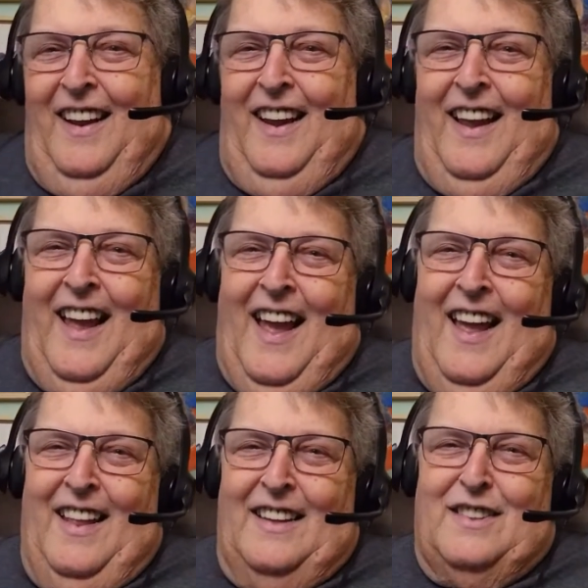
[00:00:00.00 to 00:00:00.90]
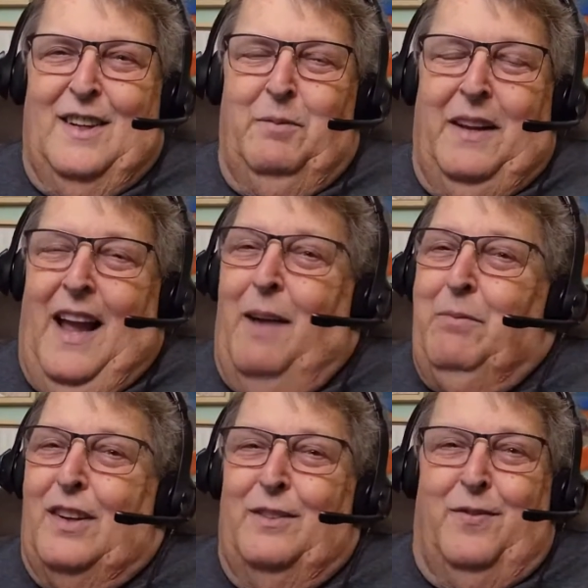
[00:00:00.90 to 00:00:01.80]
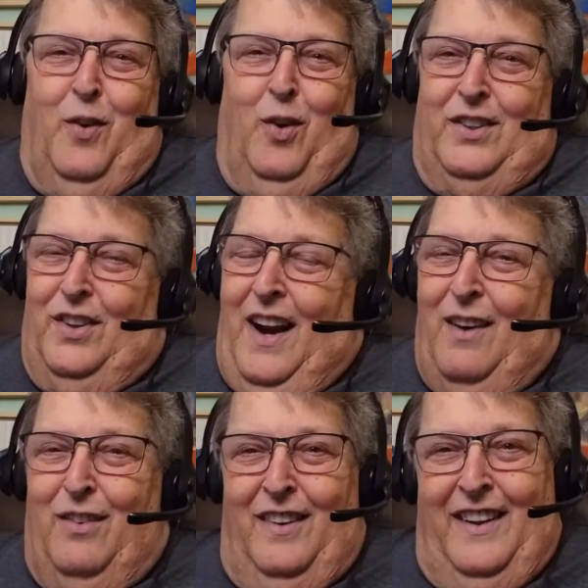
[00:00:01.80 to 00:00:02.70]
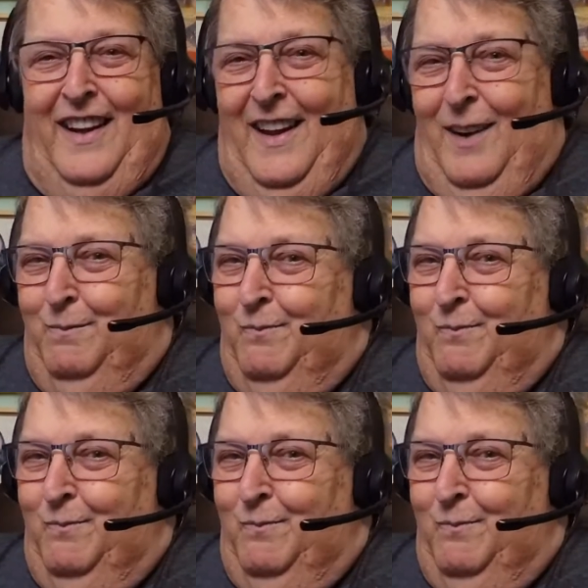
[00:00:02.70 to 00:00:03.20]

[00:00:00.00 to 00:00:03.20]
Yeah, that's going to be. I'm looking forward to it. I really am.